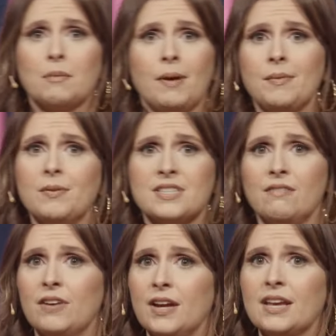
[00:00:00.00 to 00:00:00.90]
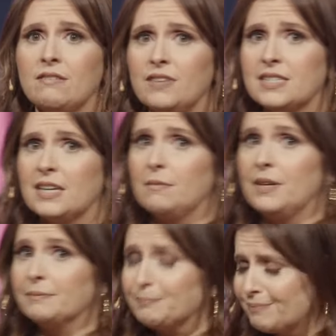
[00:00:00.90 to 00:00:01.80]
I probably wasn't very
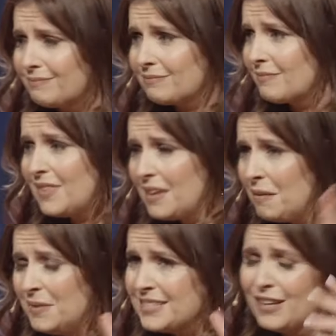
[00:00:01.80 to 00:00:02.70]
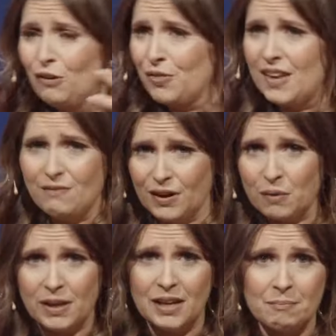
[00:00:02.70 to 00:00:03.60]
convincing because I don't think very
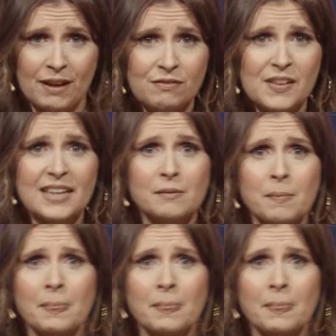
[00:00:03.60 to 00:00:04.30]
well on my feet.